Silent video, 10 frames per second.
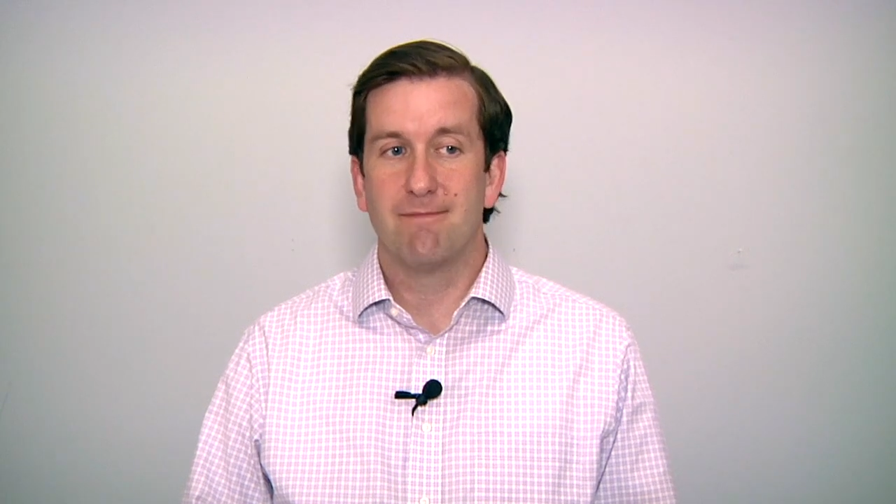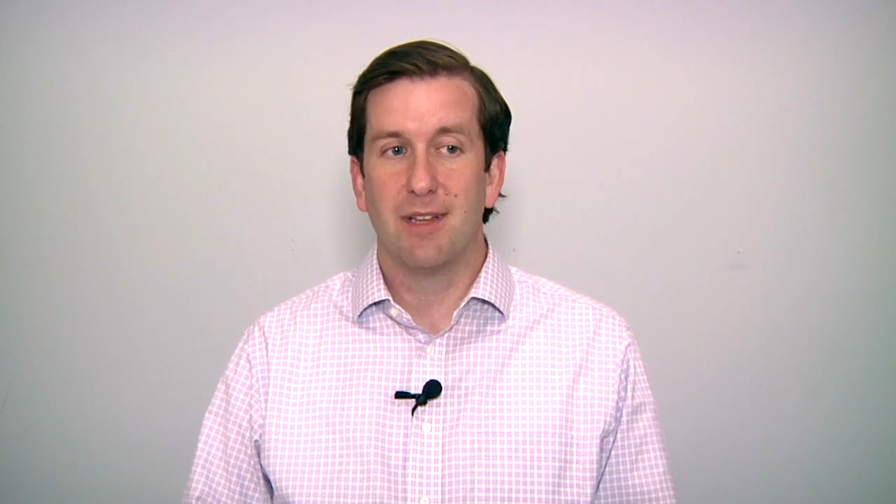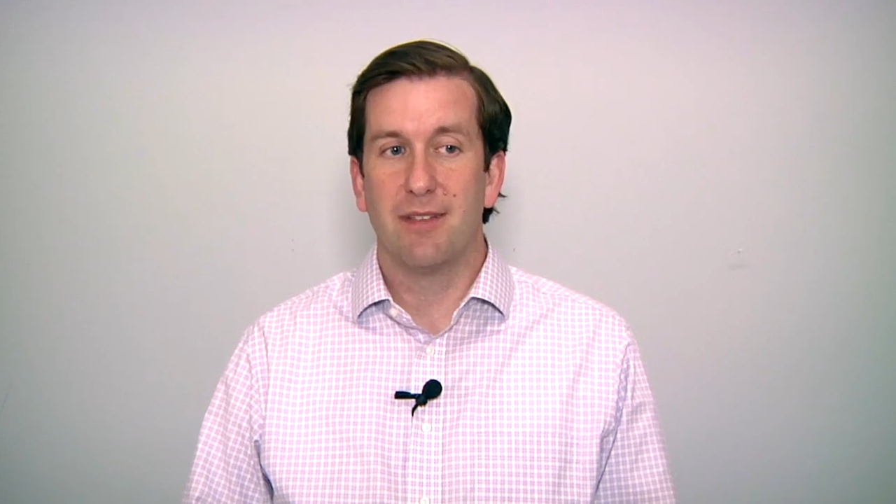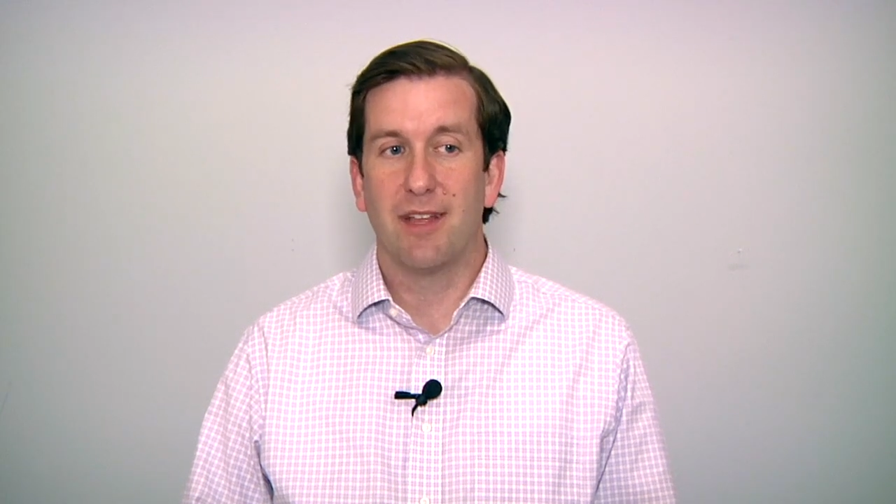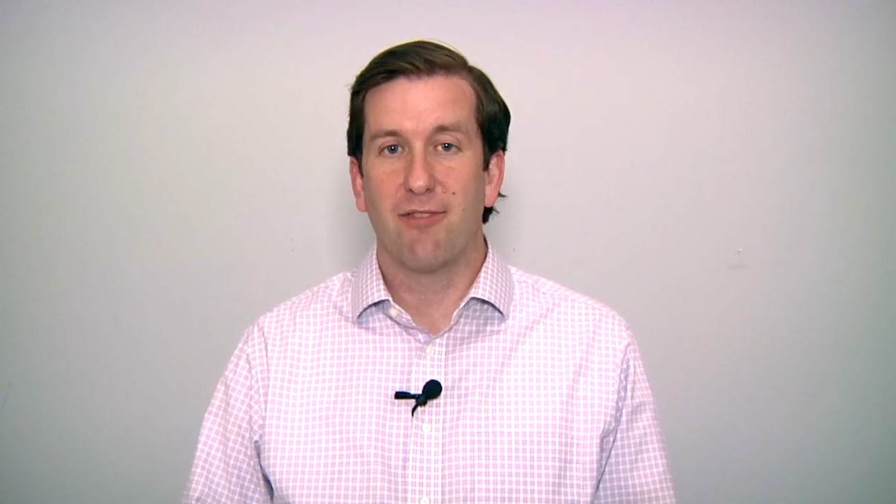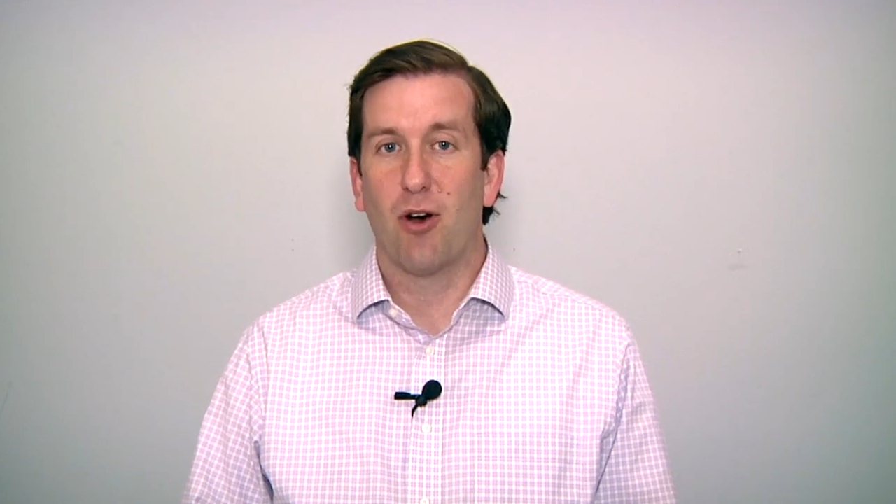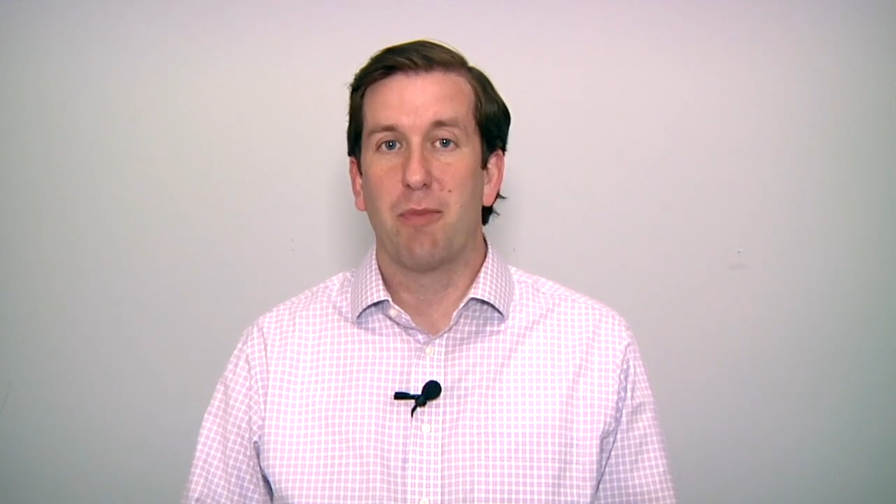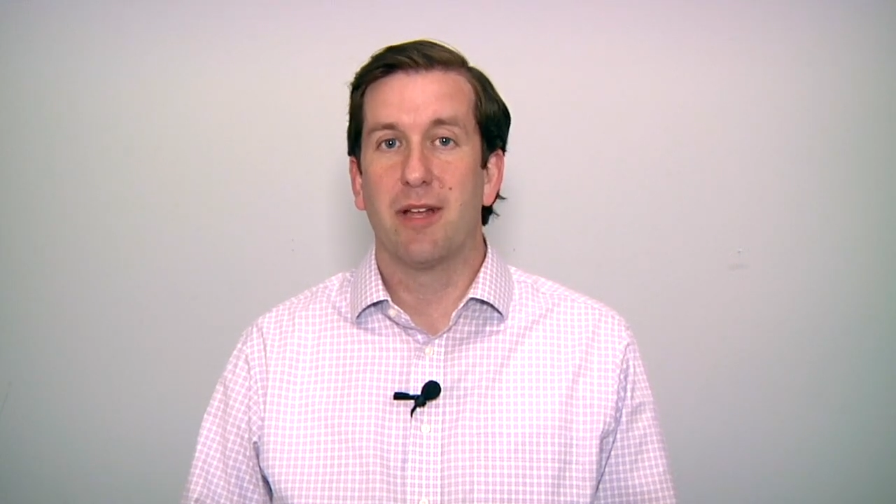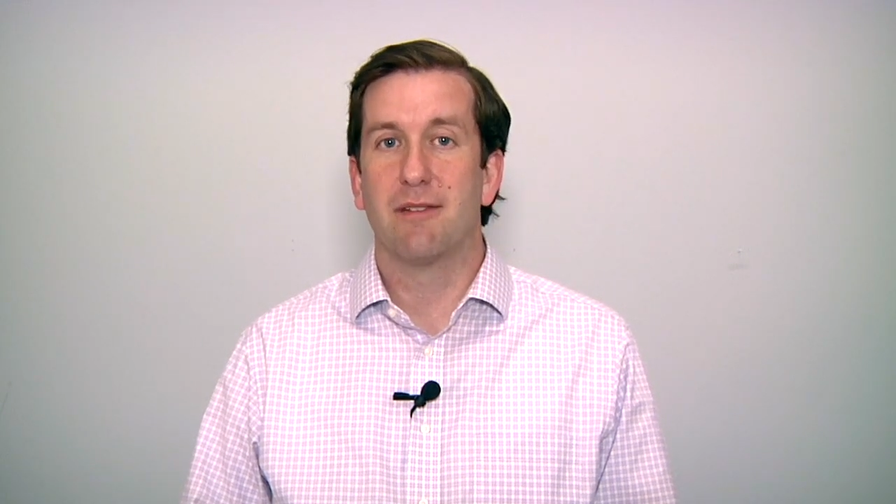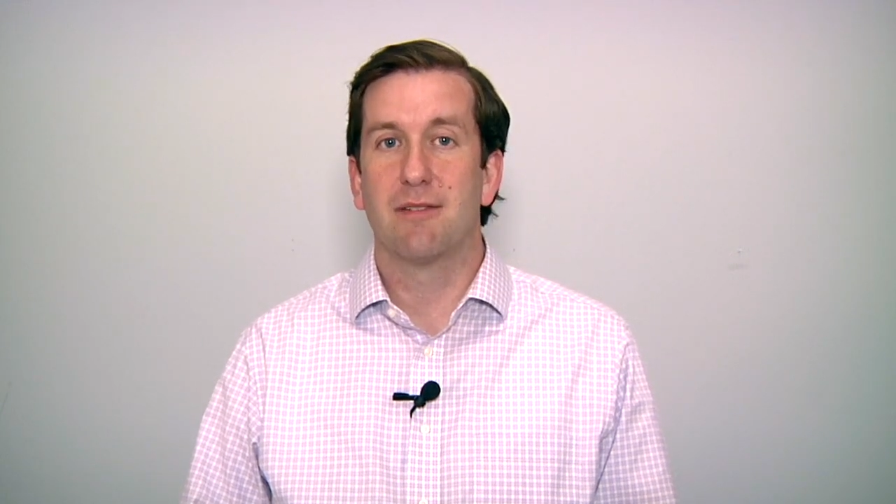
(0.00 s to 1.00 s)
they've all
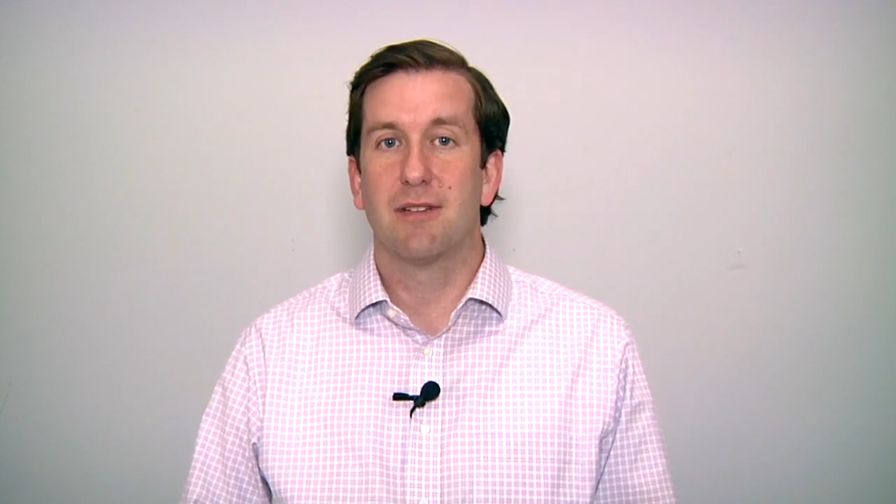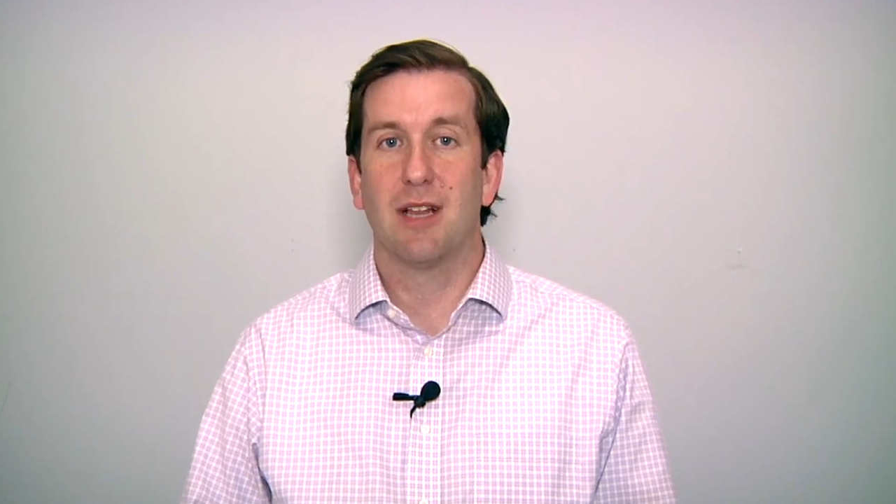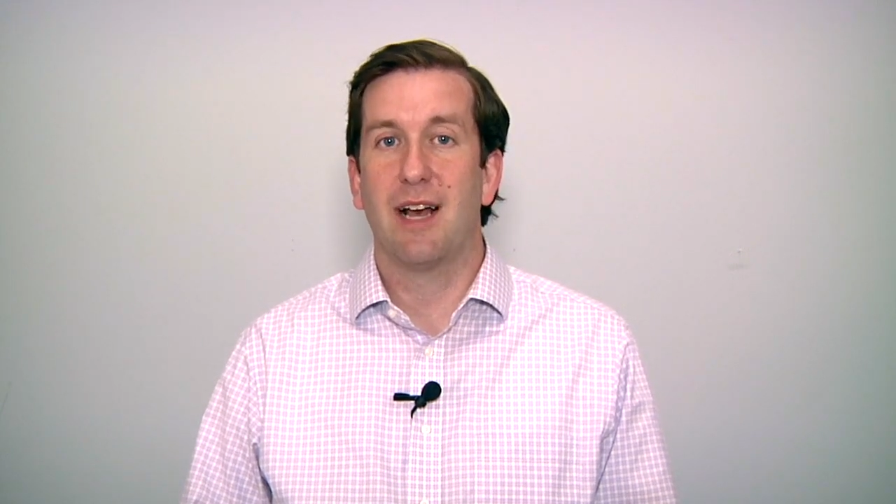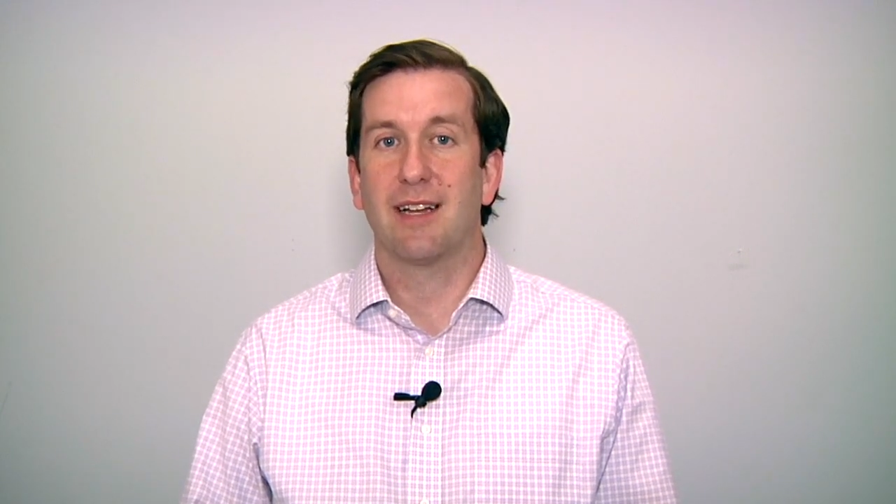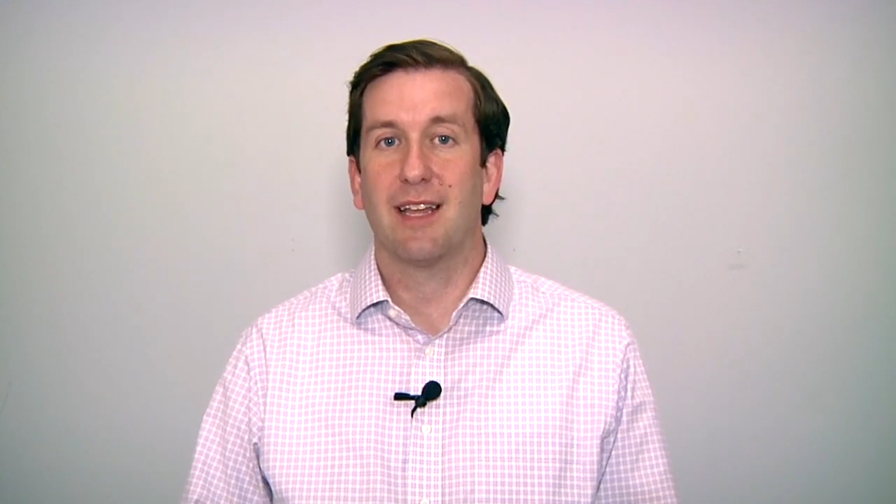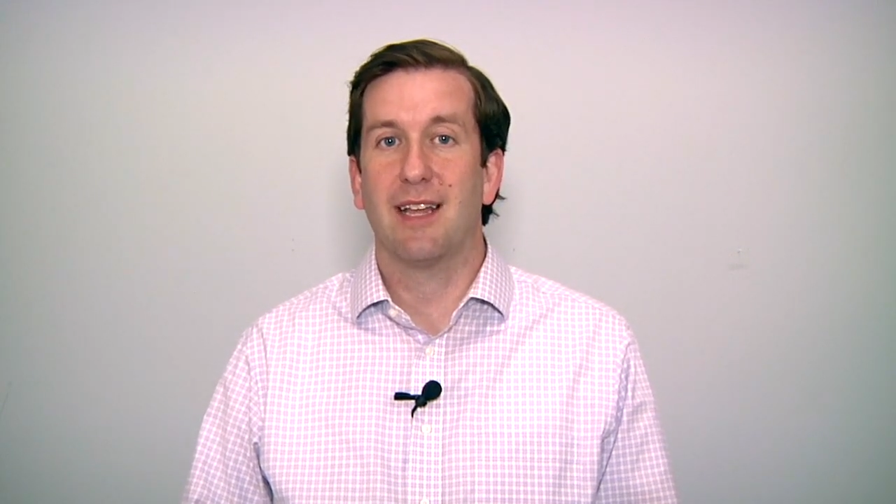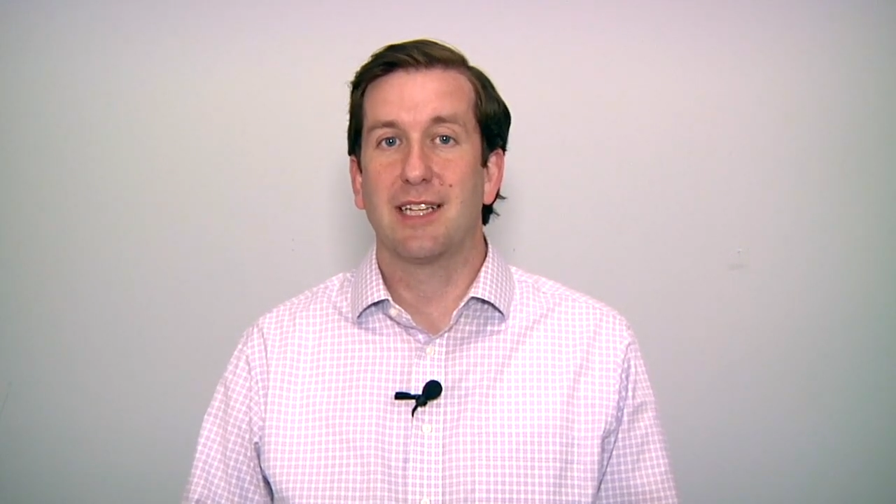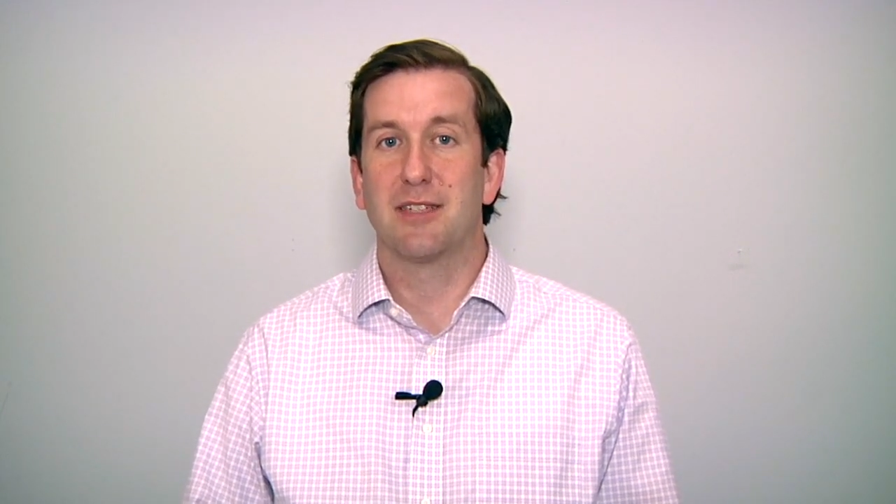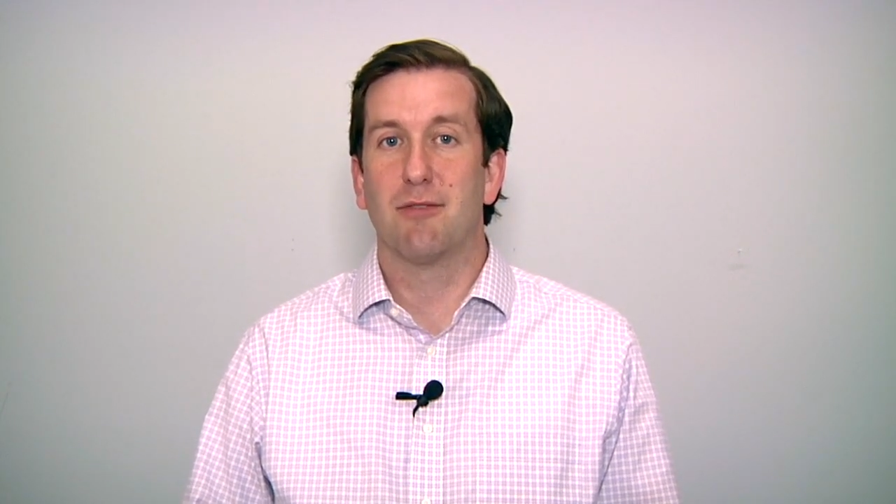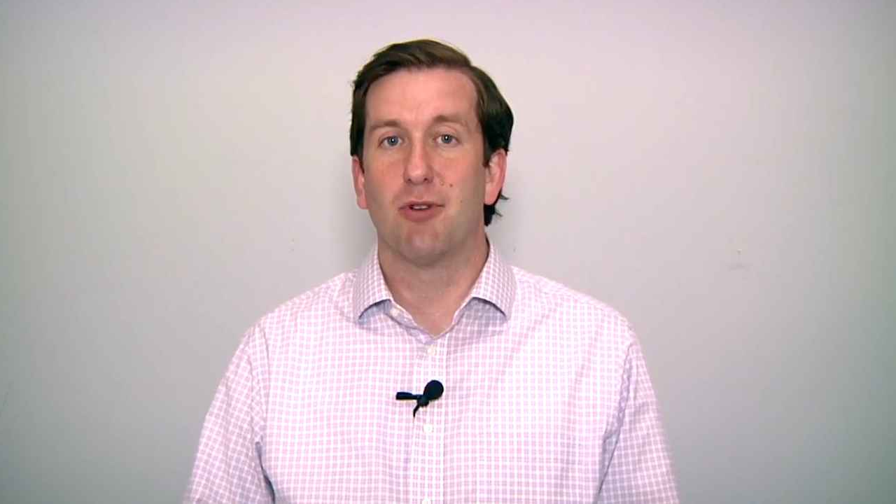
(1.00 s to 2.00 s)
been client kings of the